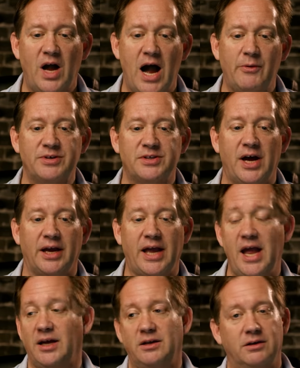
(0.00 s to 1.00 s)
I was like,
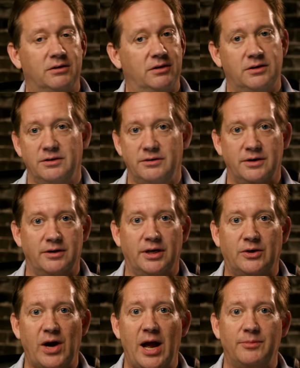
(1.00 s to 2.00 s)
hey,
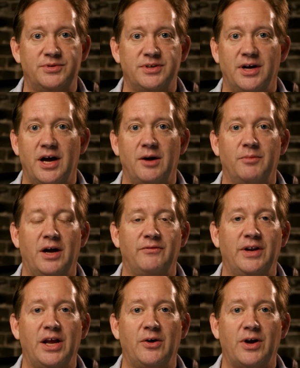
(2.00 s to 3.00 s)
I grabbed my
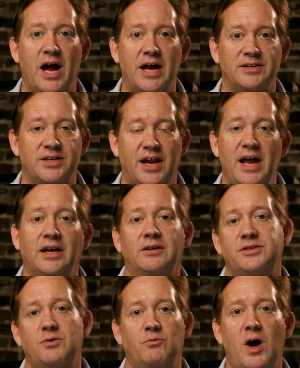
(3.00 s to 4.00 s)
video guy and said, hey,
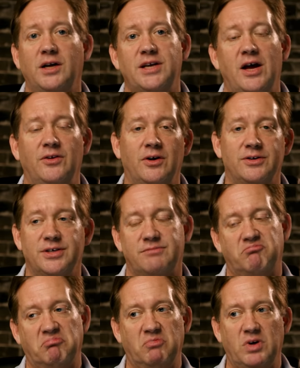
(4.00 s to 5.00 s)
let's walk down there and
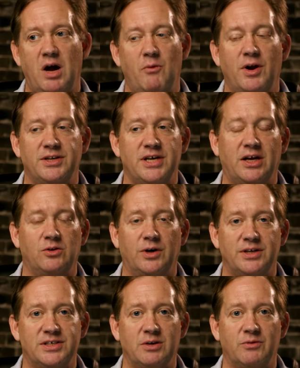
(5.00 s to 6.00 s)
just, I want to take a
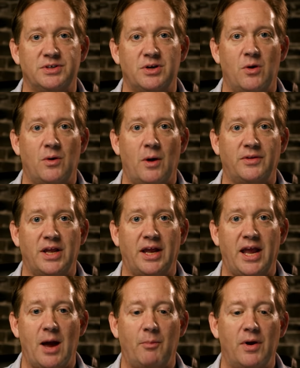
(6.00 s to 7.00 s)
look and see what's going on at the
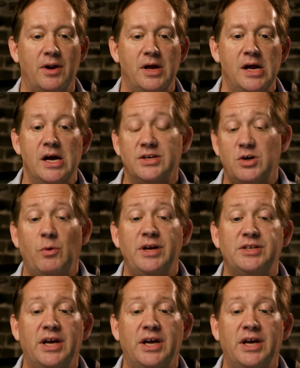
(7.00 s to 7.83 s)
encampment. So we